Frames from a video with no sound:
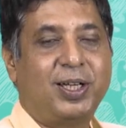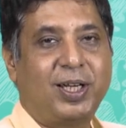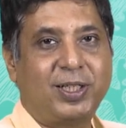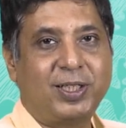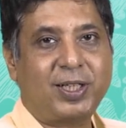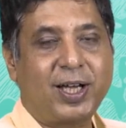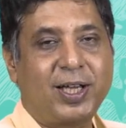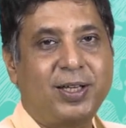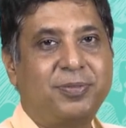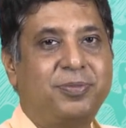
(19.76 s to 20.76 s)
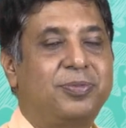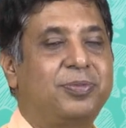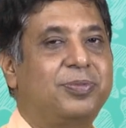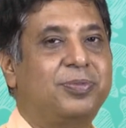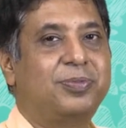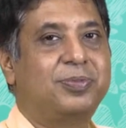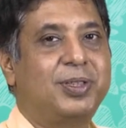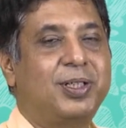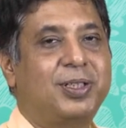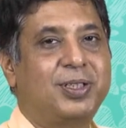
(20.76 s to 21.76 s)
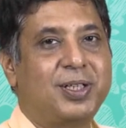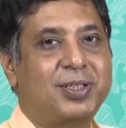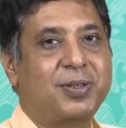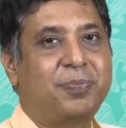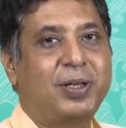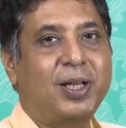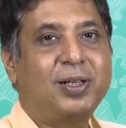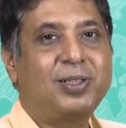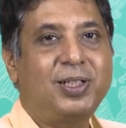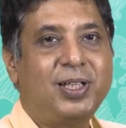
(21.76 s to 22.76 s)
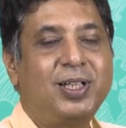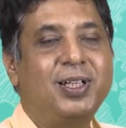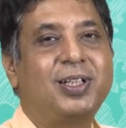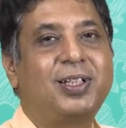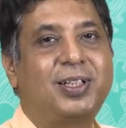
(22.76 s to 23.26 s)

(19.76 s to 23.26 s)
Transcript: Anytime there is a penalty